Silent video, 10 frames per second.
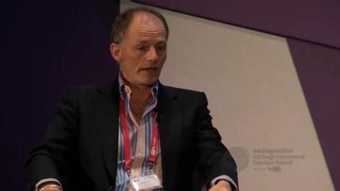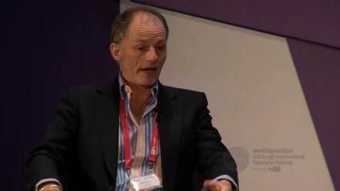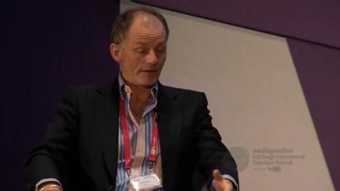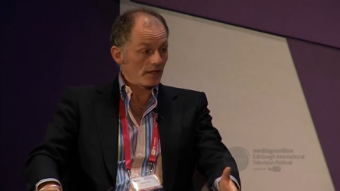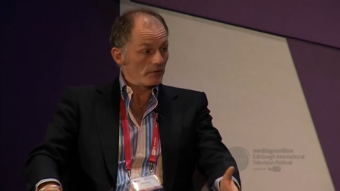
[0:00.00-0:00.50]

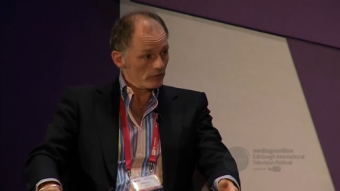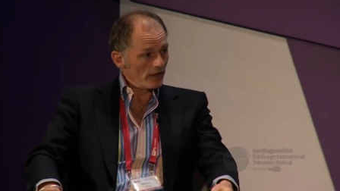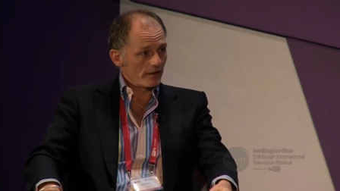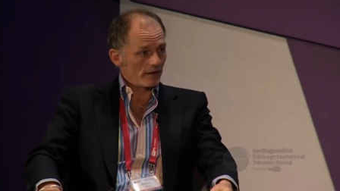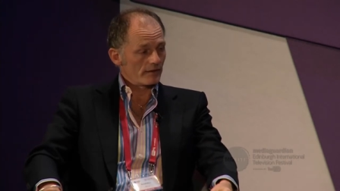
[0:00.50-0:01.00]
And I
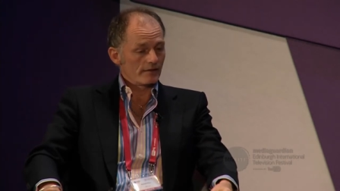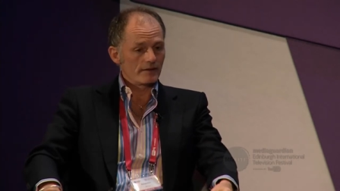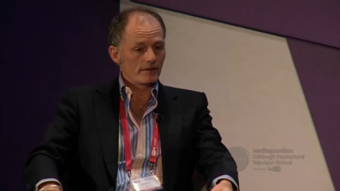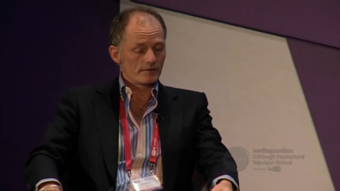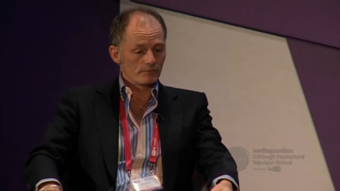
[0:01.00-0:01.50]
regret that. I
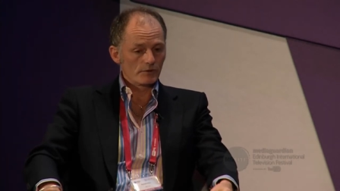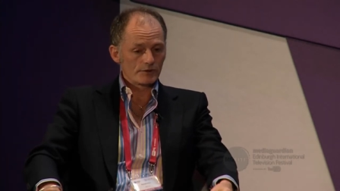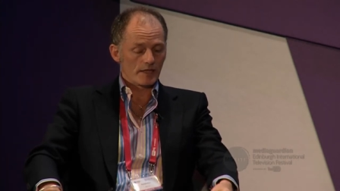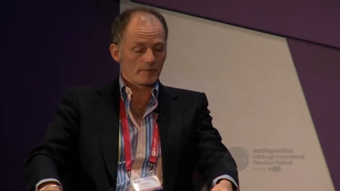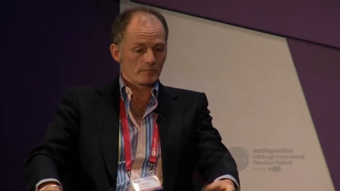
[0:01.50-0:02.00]
think it's a real
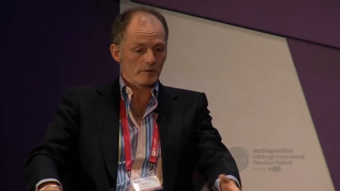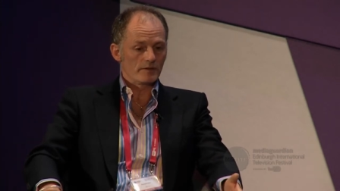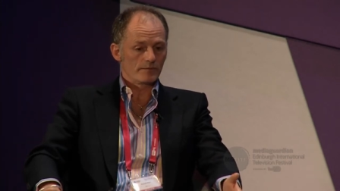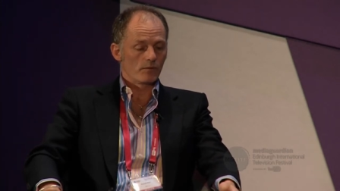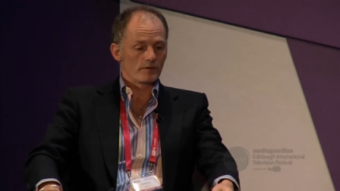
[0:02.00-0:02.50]
shame that
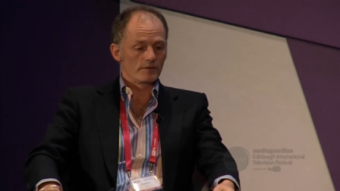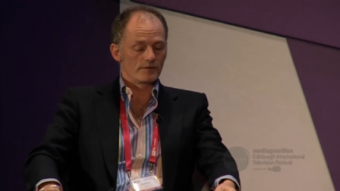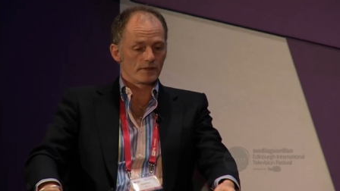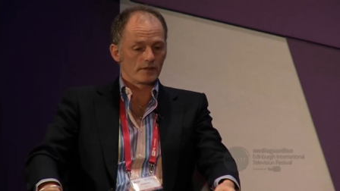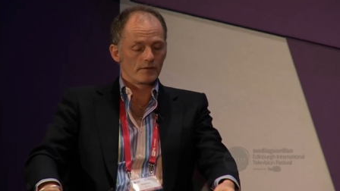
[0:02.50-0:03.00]
BBC4 is
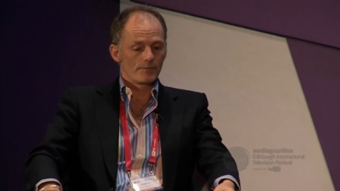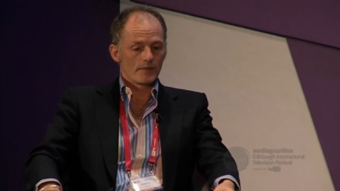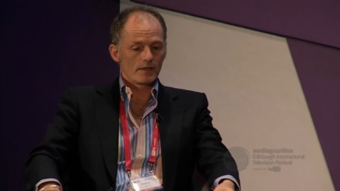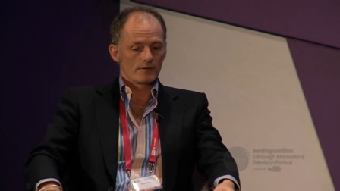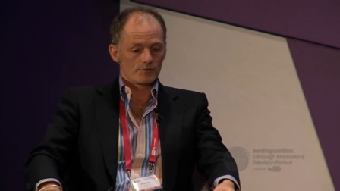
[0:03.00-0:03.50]
losing
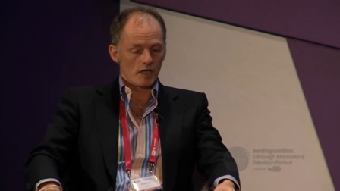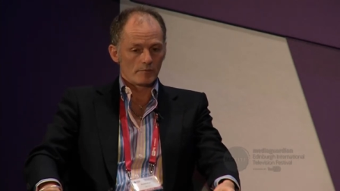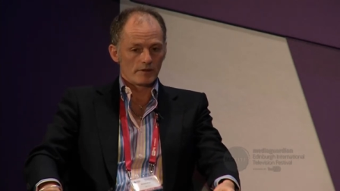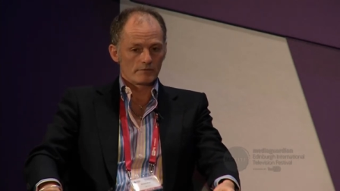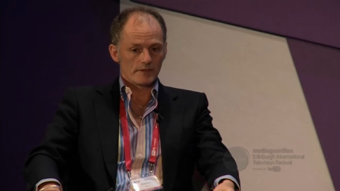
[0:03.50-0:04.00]

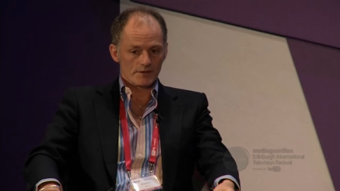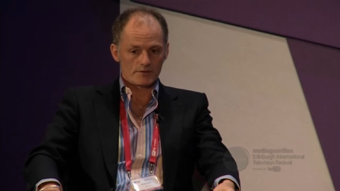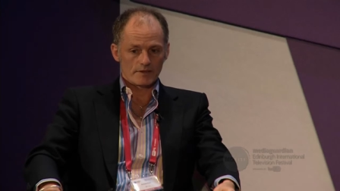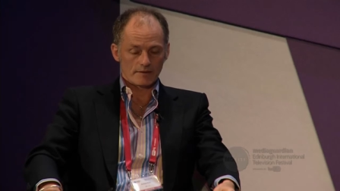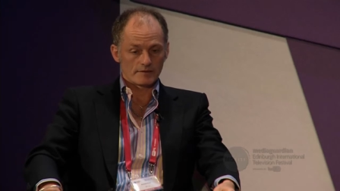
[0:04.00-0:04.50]
drama,
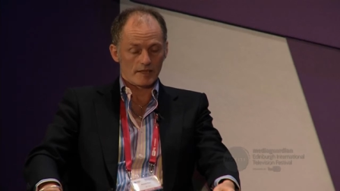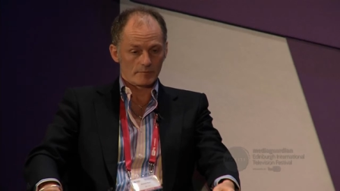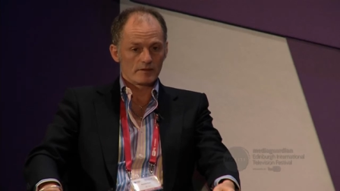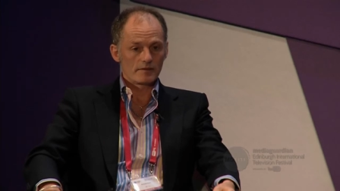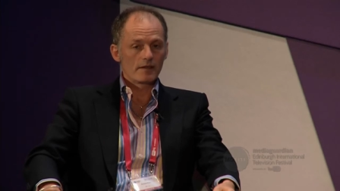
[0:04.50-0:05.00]
history,
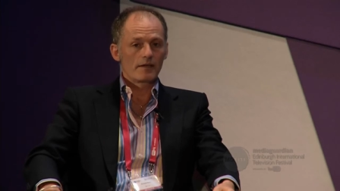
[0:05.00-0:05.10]
entertainment.